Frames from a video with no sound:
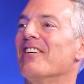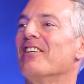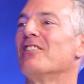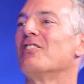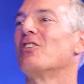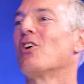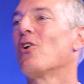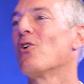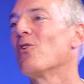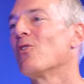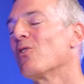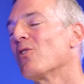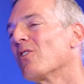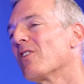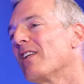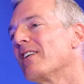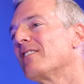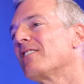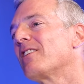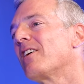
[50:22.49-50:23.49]
So
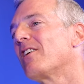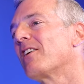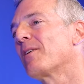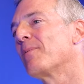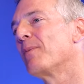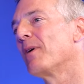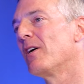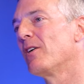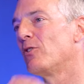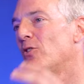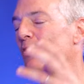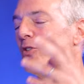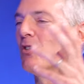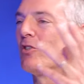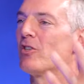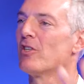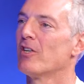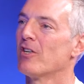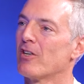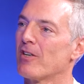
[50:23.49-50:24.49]
let's talk about
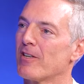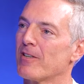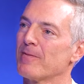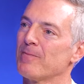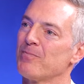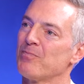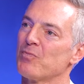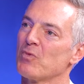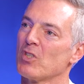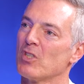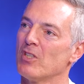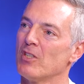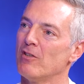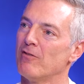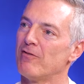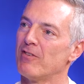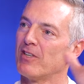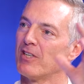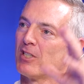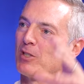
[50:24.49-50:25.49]
junior year. You
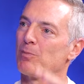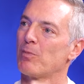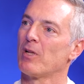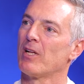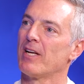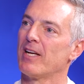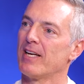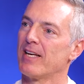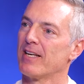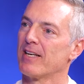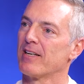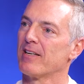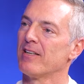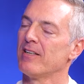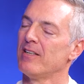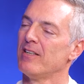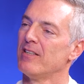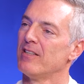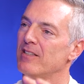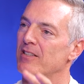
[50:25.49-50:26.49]
finished playing.
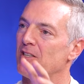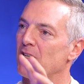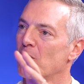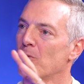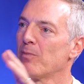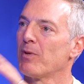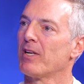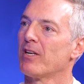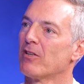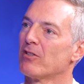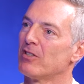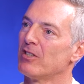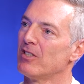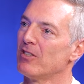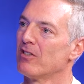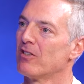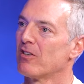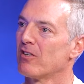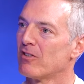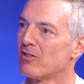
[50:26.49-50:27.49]
You don't play your
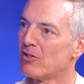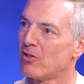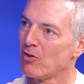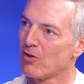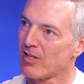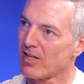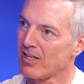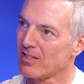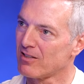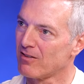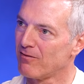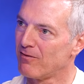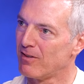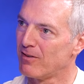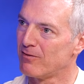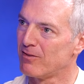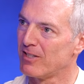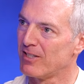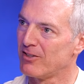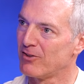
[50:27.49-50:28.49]
senior year.
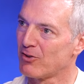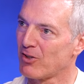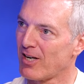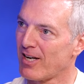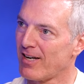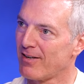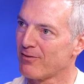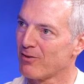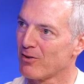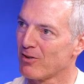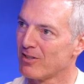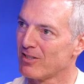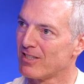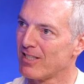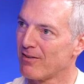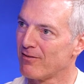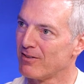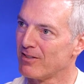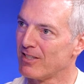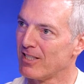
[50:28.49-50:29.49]
2015 draft. You're the
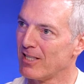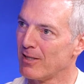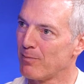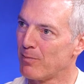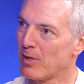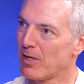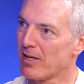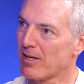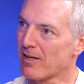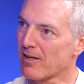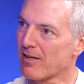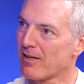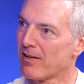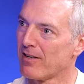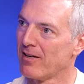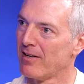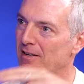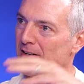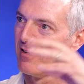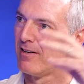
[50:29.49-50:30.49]
17th pick.
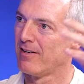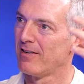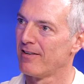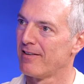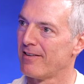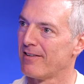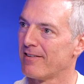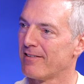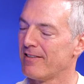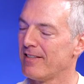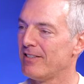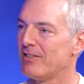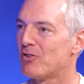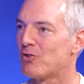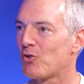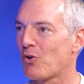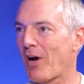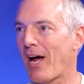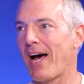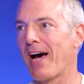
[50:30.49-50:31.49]
These
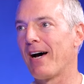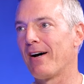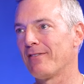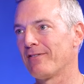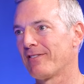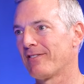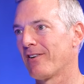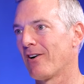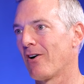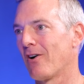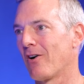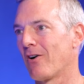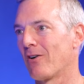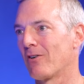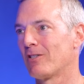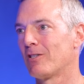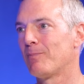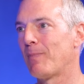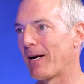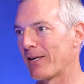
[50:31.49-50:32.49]
drafts
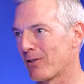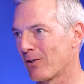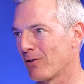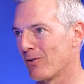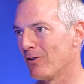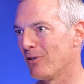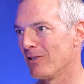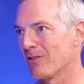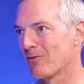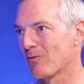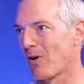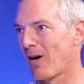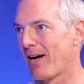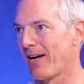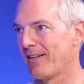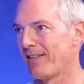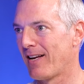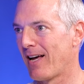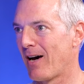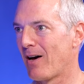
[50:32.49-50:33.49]
are spectacles,
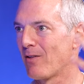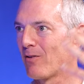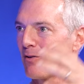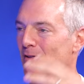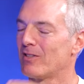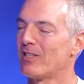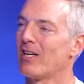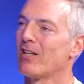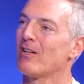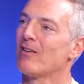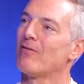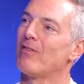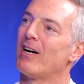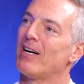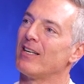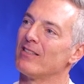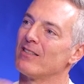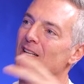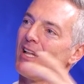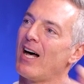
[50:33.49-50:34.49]
right? Now they're
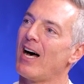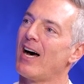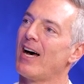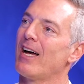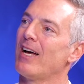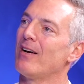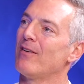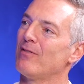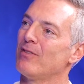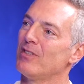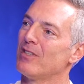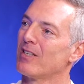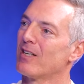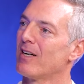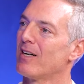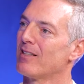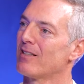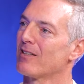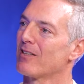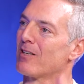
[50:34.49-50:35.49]
televised live, and you
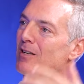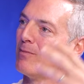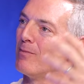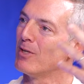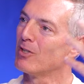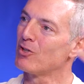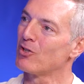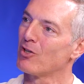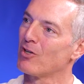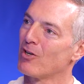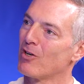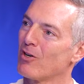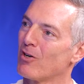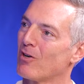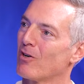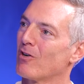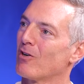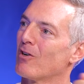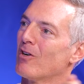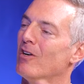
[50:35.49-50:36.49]
got the
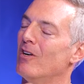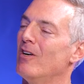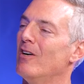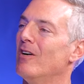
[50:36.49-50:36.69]
commissioner.